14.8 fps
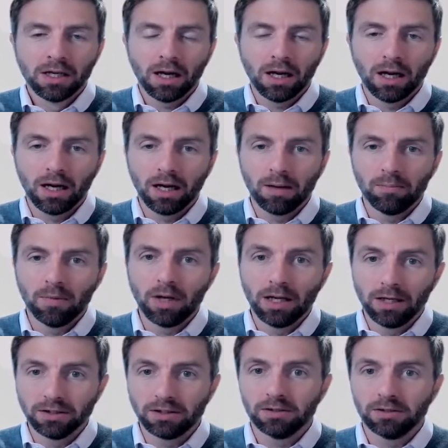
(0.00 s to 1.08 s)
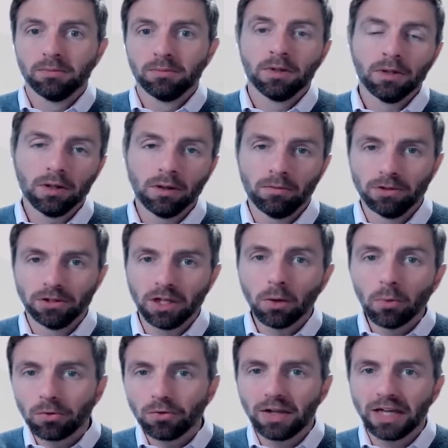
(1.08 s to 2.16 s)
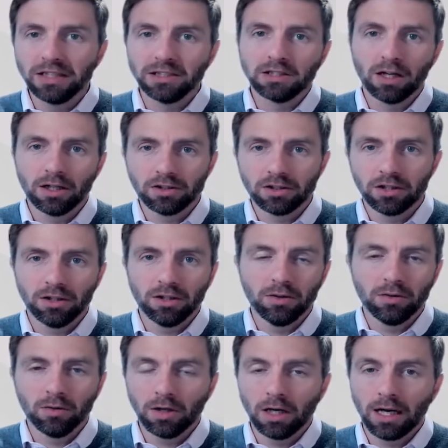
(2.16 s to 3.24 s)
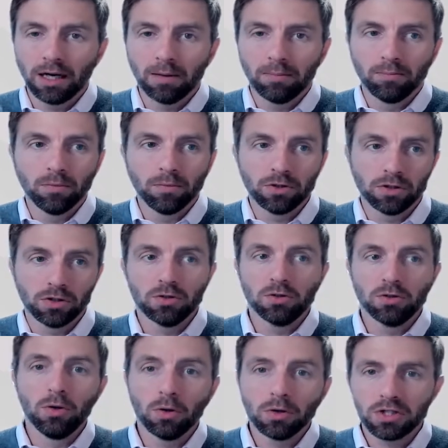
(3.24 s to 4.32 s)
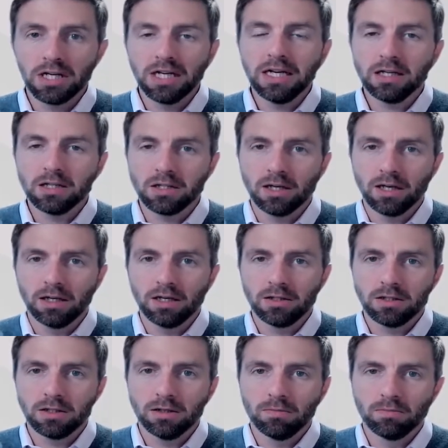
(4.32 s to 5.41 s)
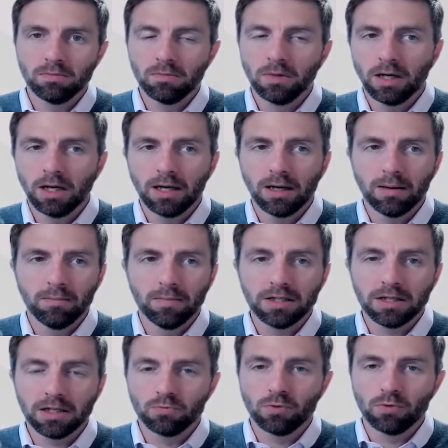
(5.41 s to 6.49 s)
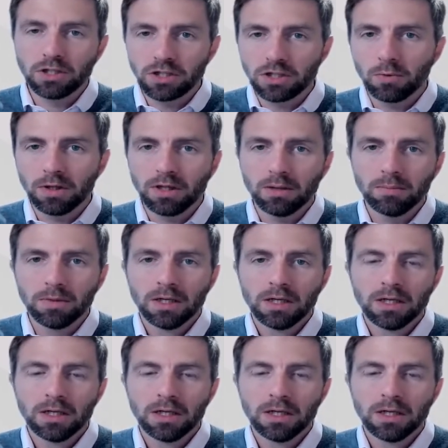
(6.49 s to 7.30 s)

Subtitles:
And as a result, they start to just not see it, it doesn't register with them.